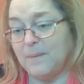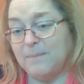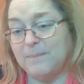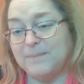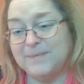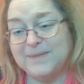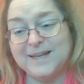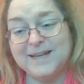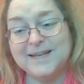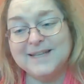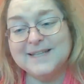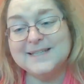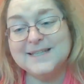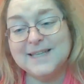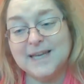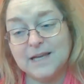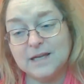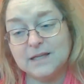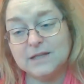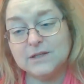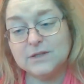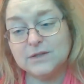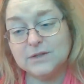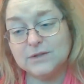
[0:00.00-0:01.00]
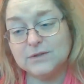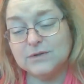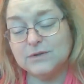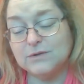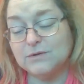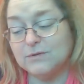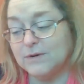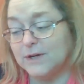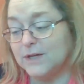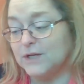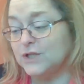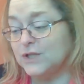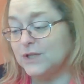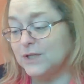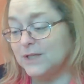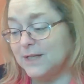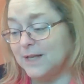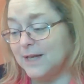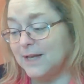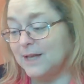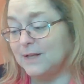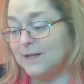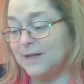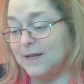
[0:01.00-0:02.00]
They didn't take into consideration
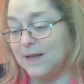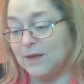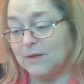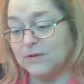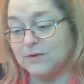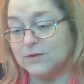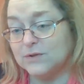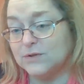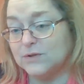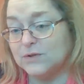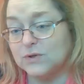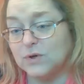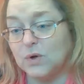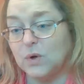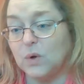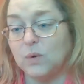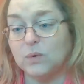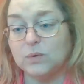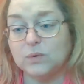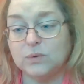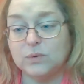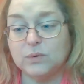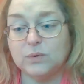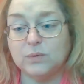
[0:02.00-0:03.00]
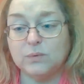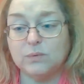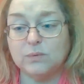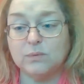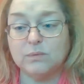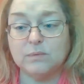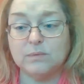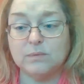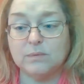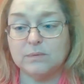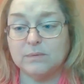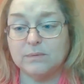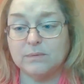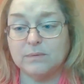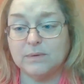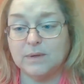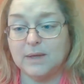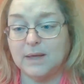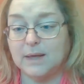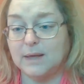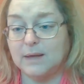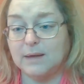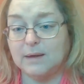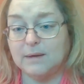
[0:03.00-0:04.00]
that now this is a whole new,
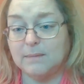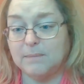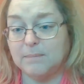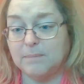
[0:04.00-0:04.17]
like,